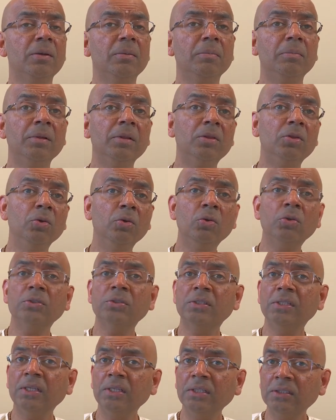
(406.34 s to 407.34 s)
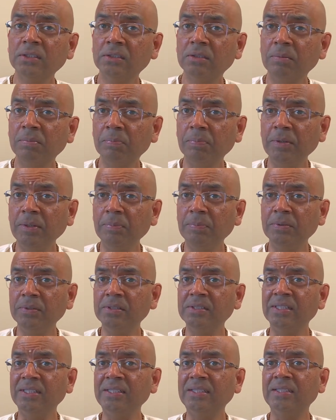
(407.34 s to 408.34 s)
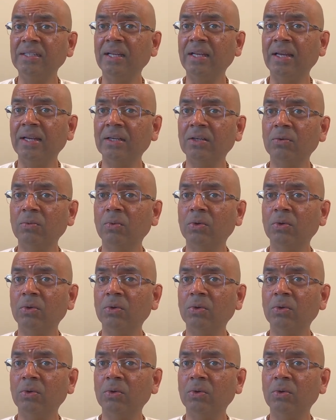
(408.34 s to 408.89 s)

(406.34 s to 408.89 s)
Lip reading: But those days the people's intellect